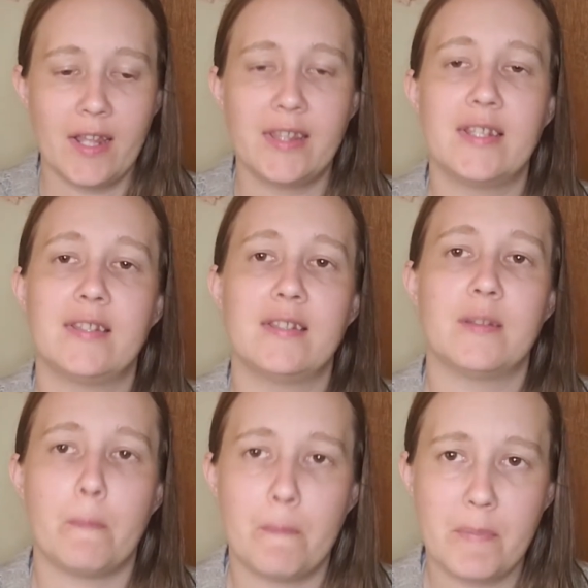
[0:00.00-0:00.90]
This is
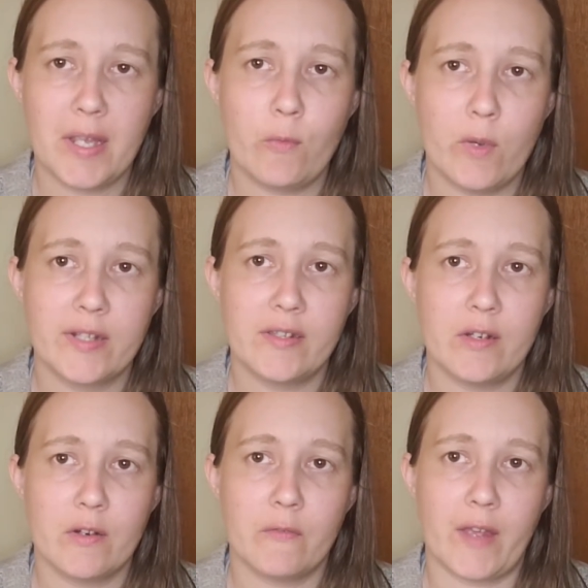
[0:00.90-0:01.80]
a big
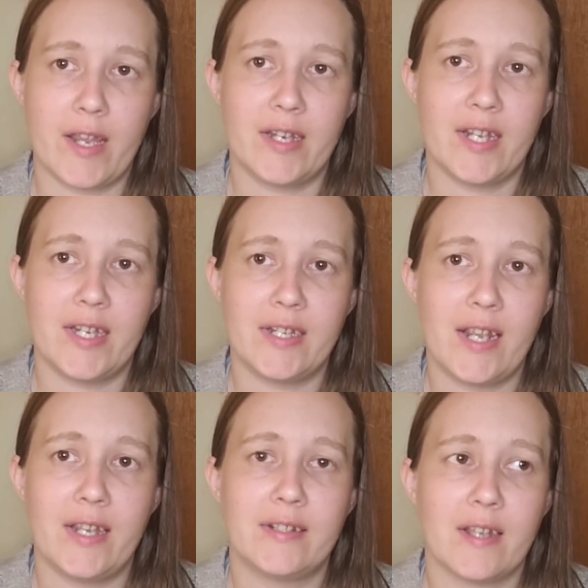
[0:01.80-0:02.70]
once-a-year event. It
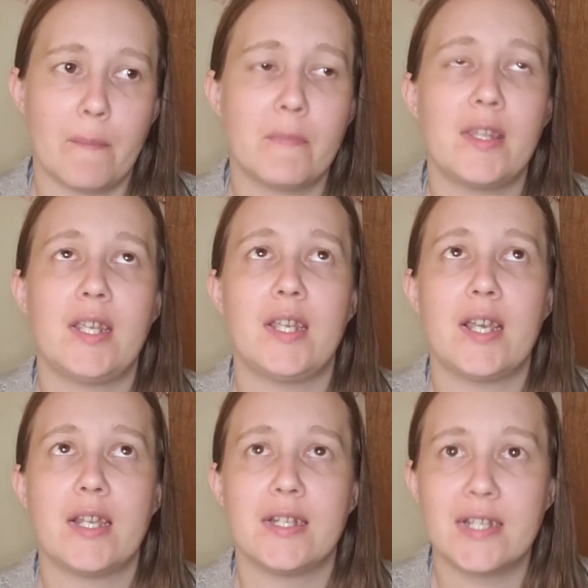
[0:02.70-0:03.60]
takes up the
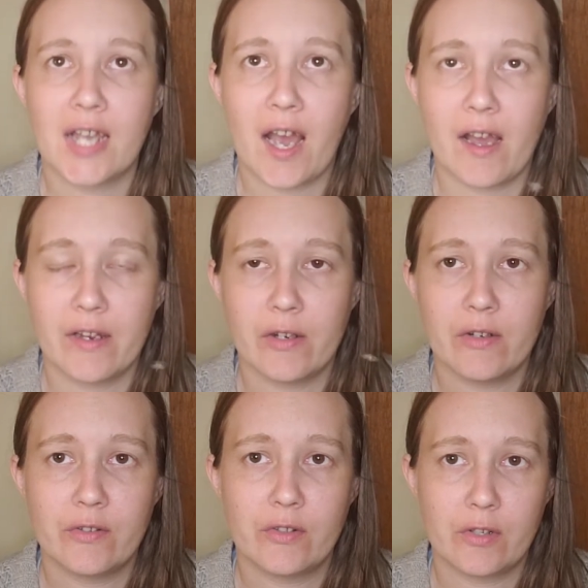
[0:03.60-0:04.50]

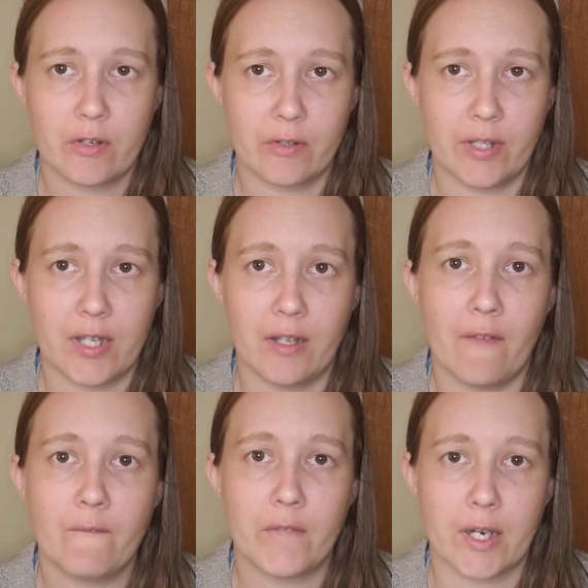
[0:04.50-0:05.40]
entire Stirling
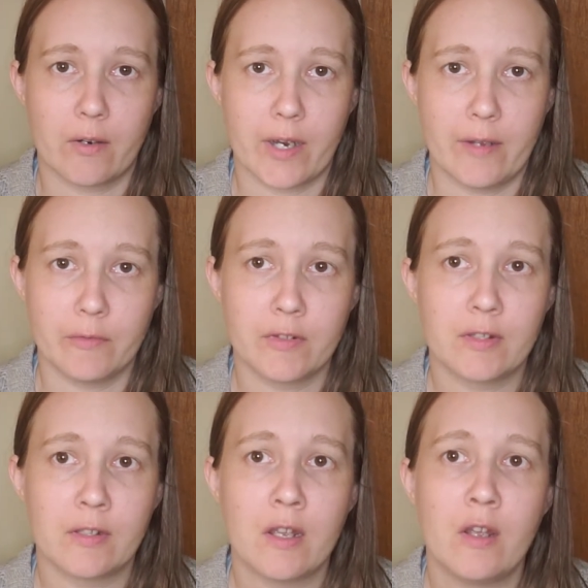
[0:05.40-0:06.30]

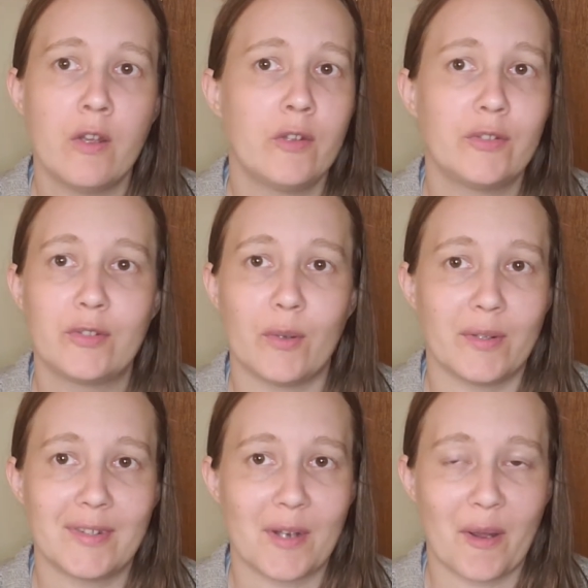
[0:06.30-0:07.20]
Fairgrounds. So
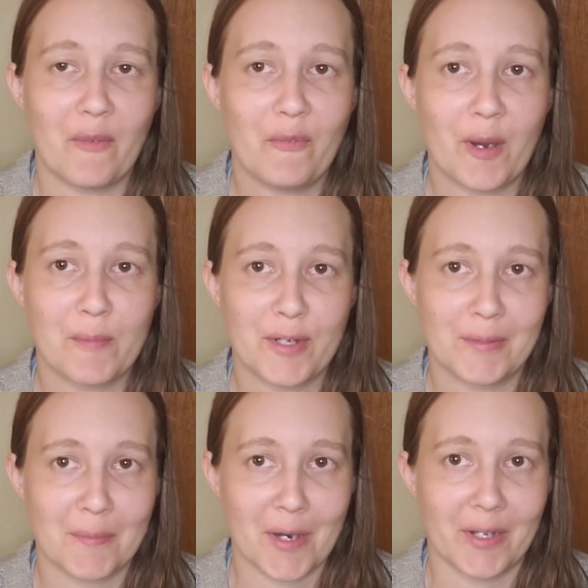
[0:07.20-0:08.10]
it's not a farmer's
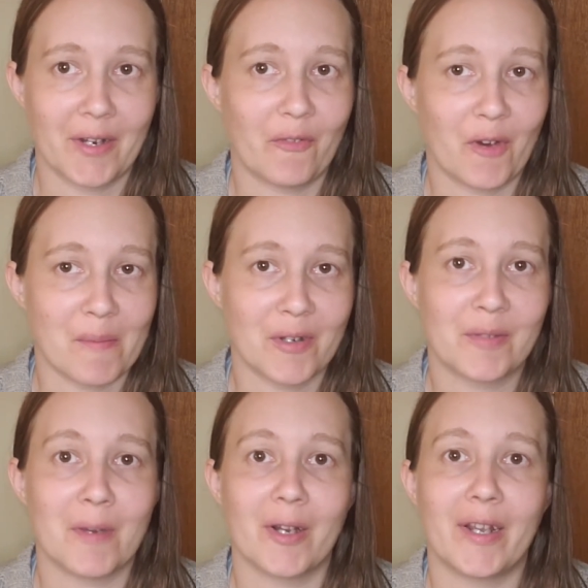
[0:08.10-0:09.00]
market. A farmer's
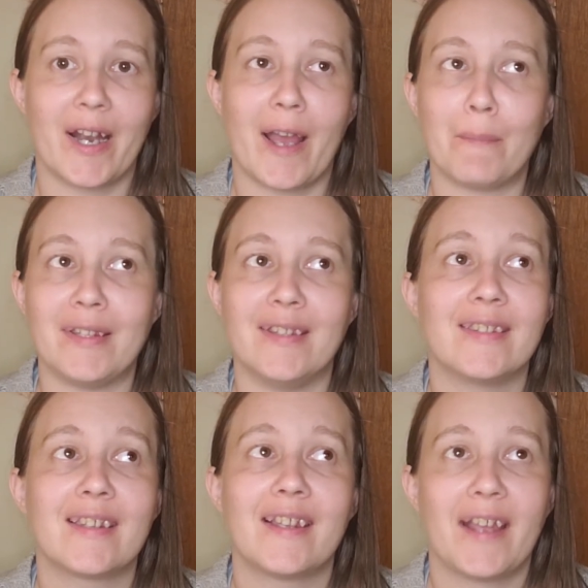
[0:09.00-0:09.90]
market happens
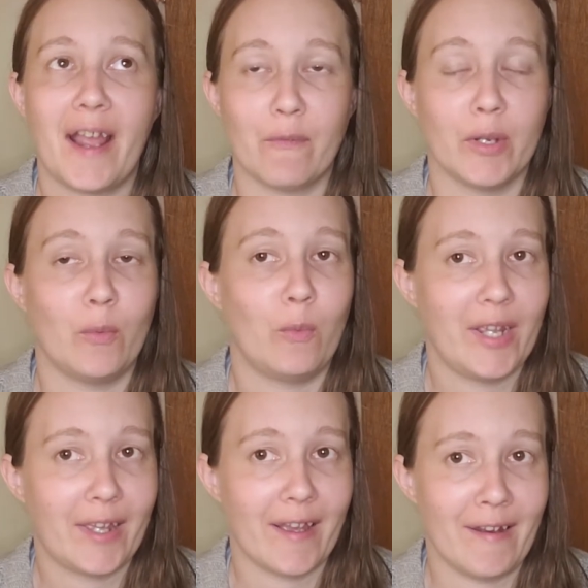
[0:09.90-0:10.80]
every
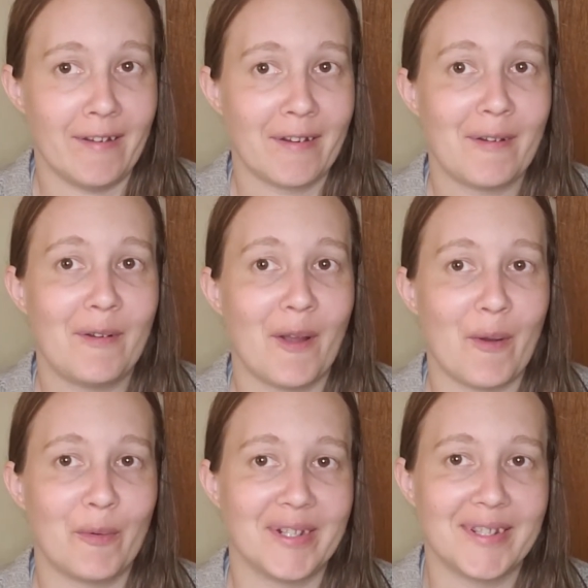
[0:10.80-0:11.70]
weekend,
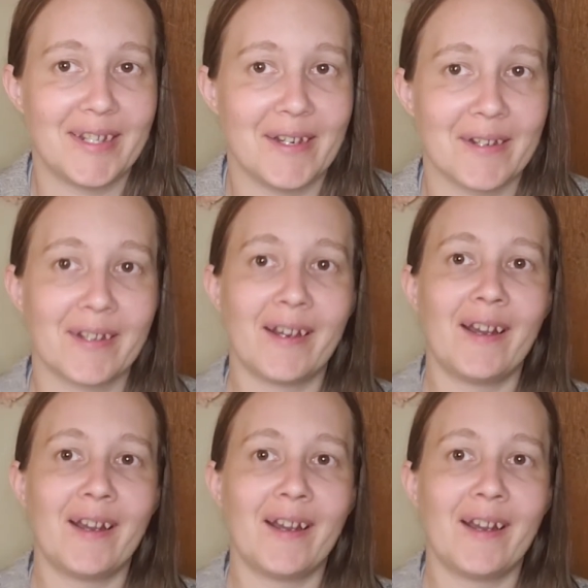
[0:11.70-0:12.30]
not once a year.